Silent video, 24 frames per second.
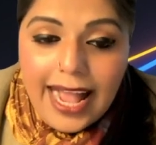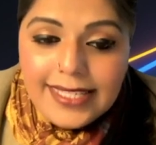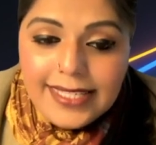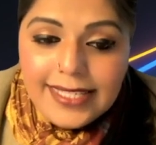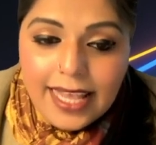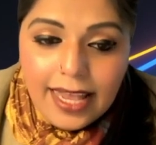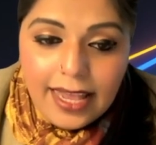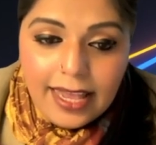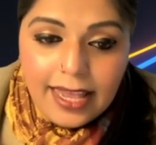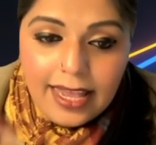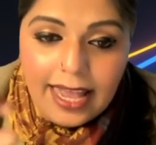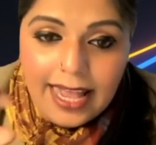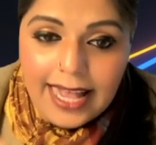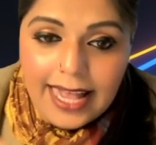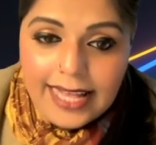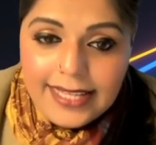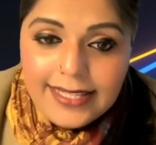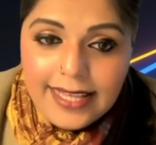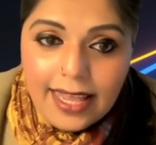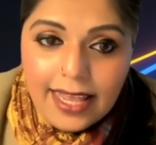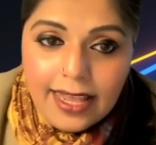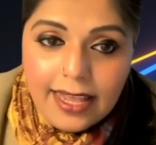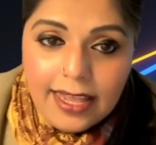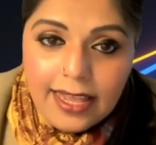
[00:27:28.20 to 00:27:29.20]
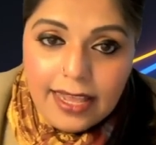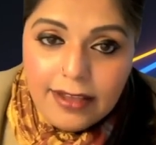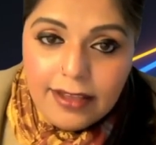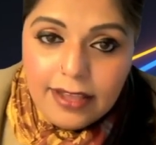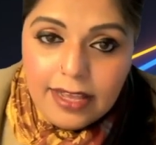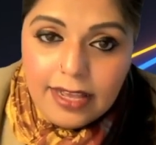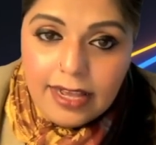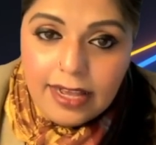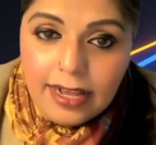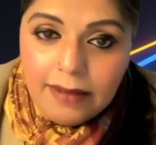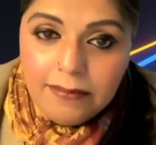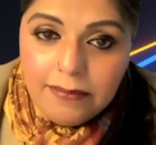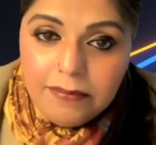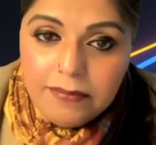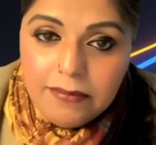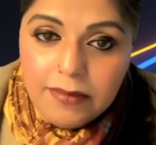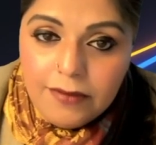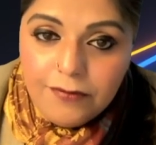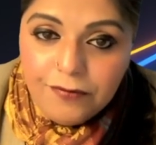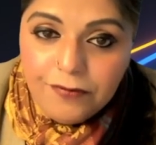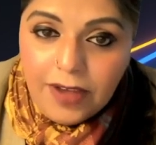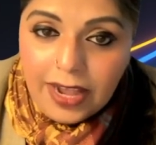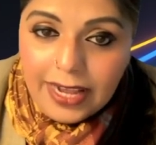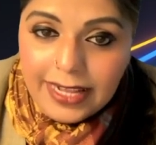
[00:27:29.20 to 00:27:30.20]
as I
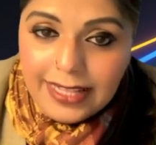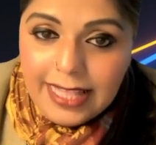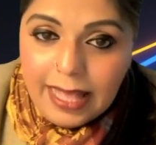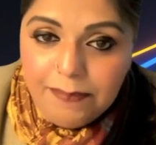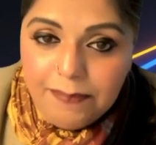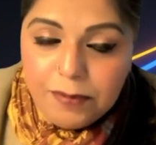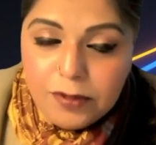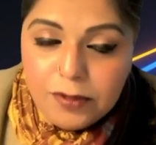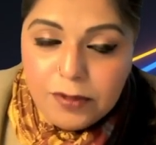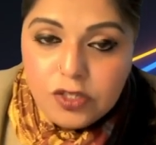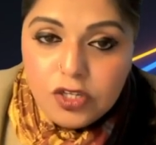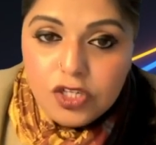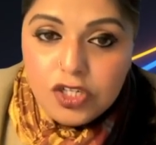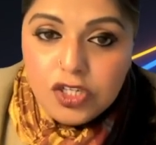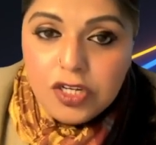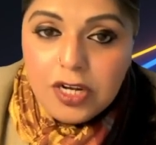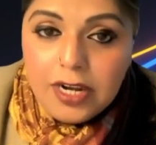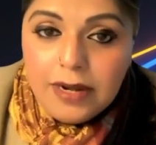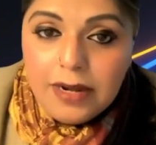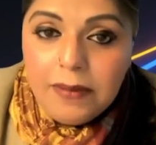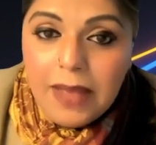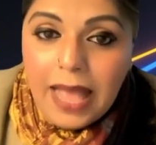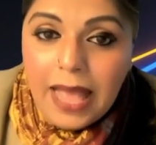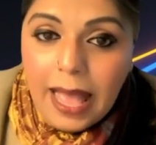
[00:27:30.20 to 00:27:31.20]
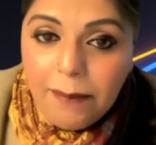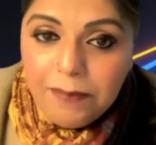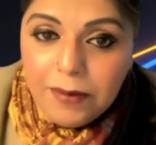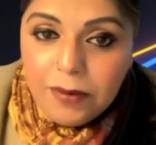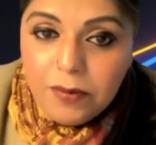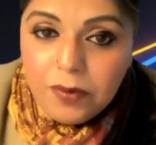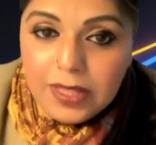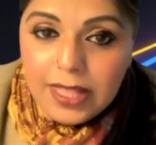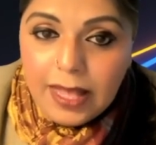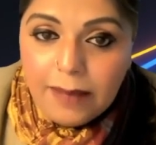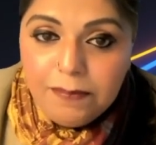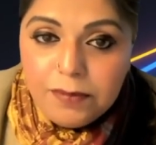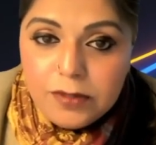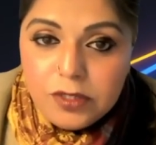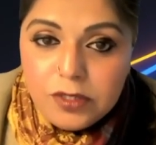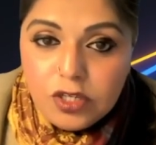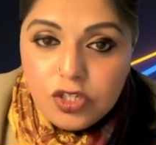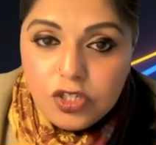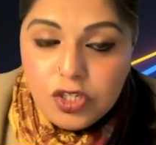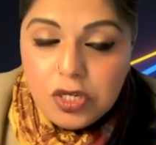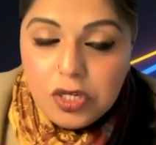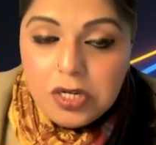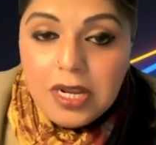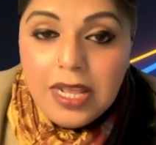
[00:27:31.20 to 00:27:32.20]
find that position and I'm happy with that
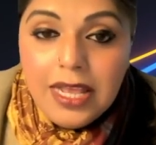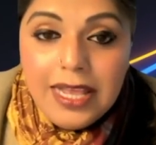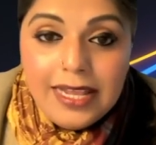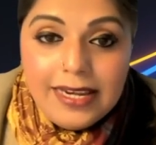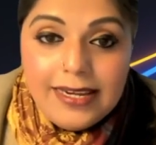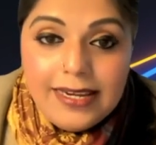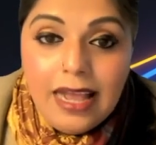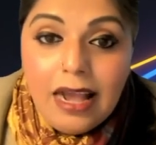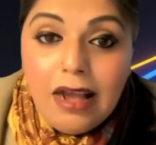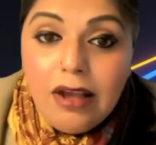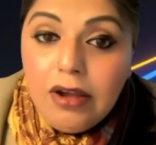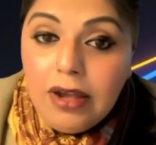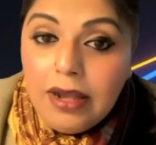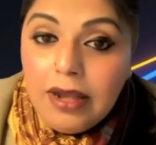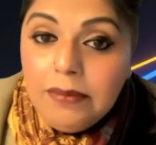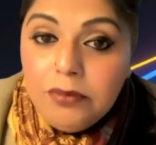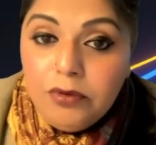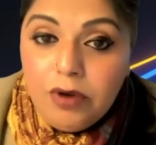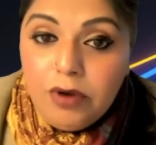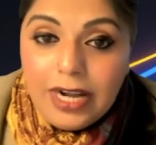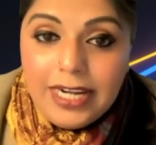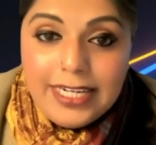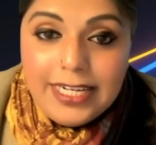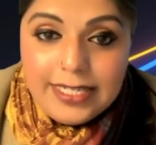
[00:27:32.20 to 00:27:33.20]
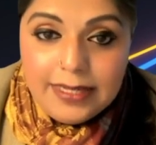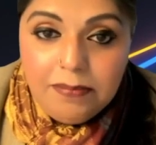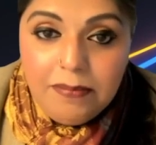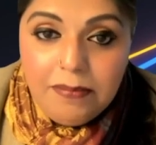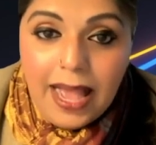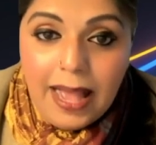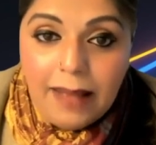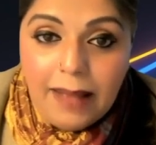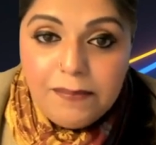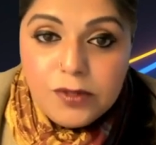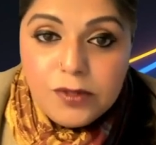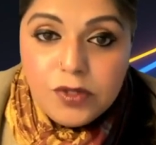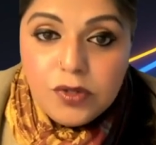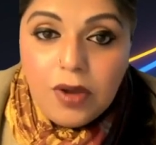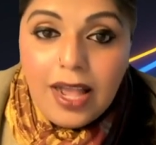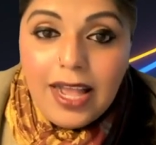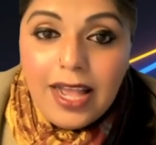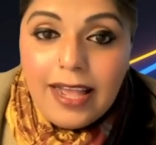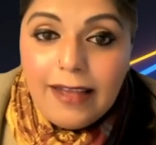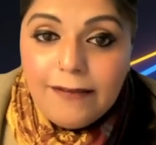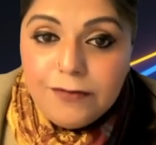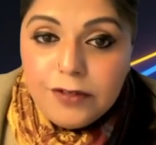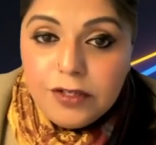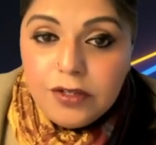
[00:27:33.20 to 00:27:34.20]
position, now I'm ready to map. So
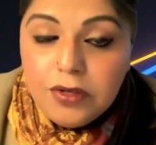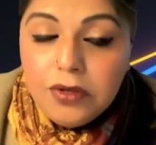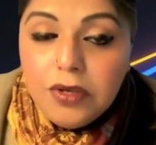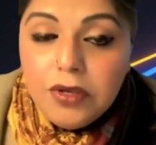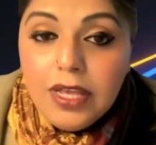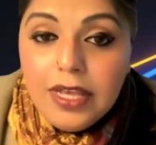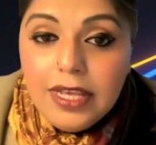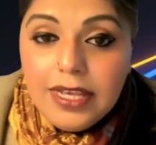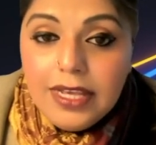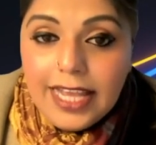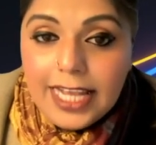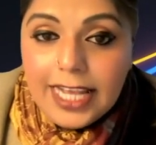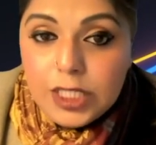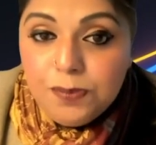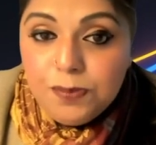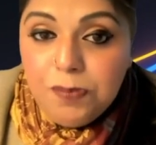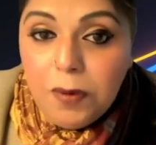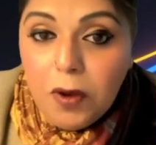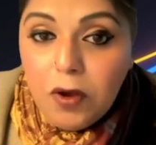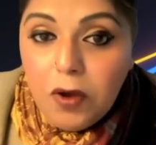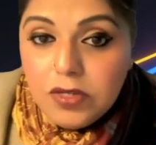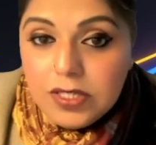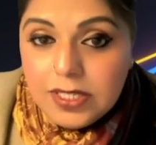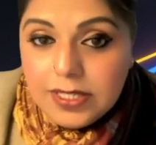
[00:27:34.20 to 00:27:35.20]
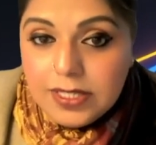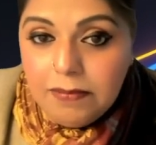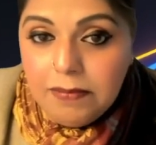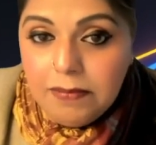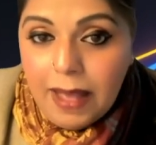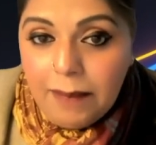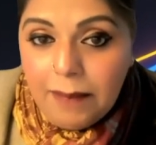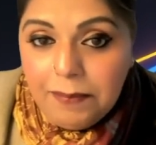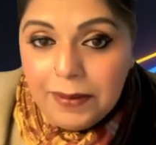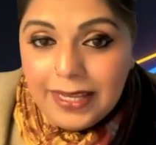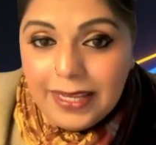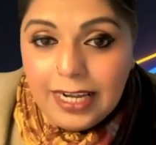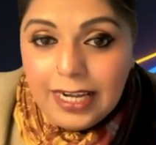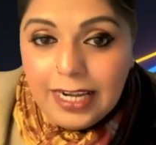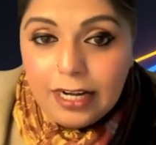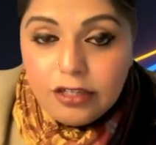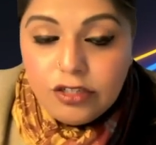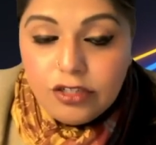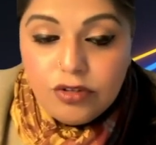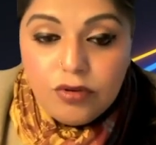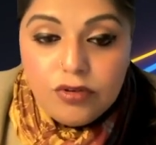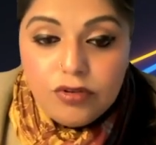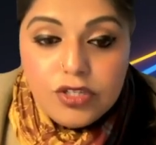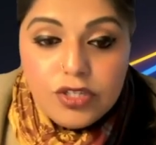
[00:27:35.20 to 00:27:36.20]
I have to expose the mapping
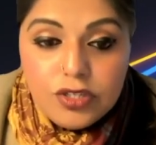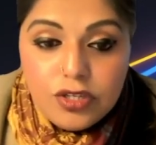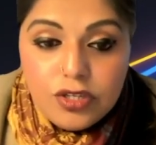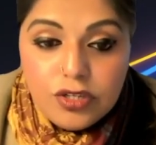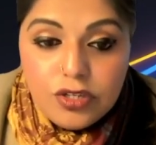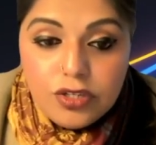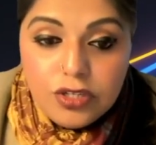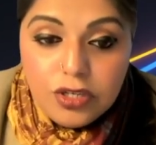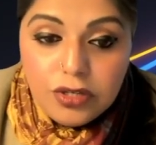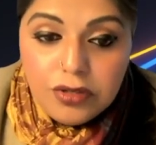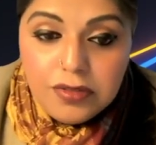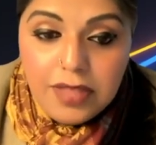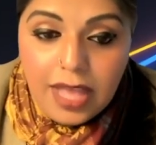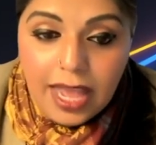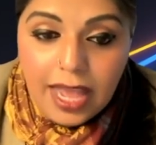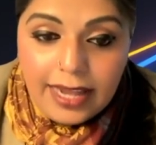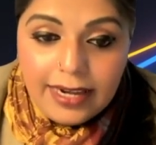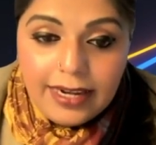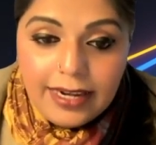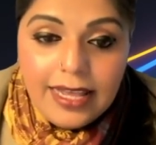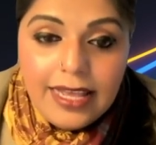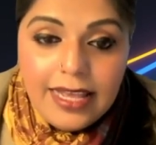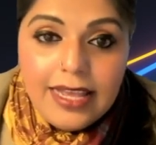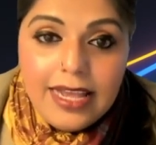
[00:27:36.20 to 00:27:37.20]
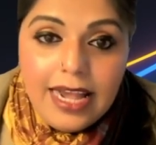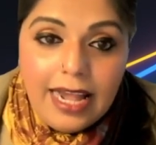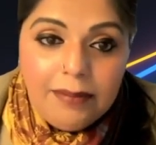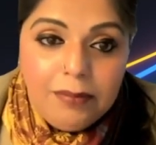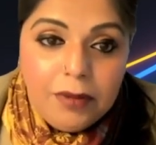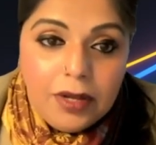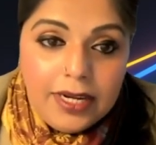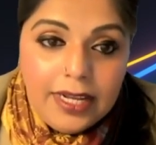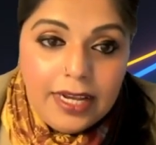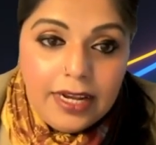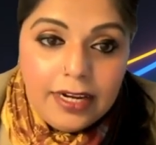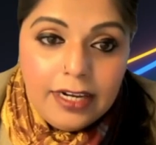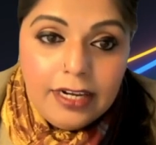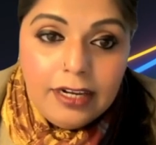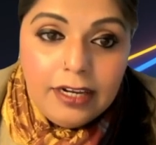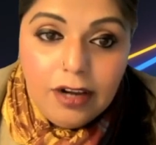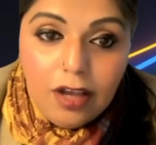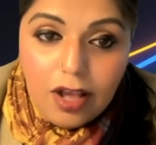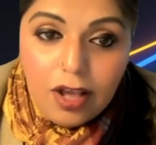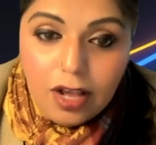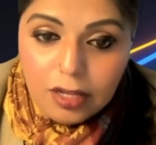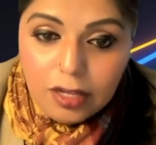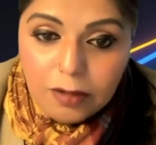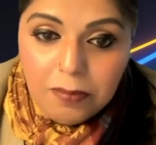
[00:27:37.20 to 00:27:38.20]
electrodes. To do that, I'm going to
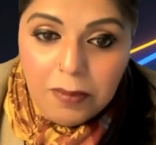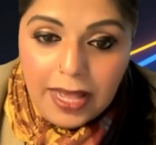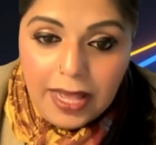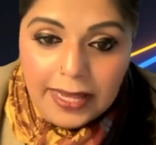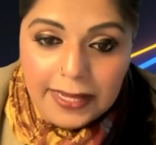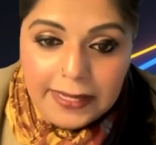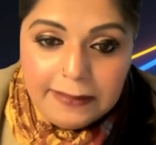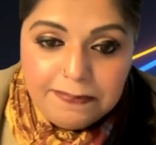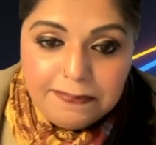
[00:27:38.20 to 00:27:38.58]
unlock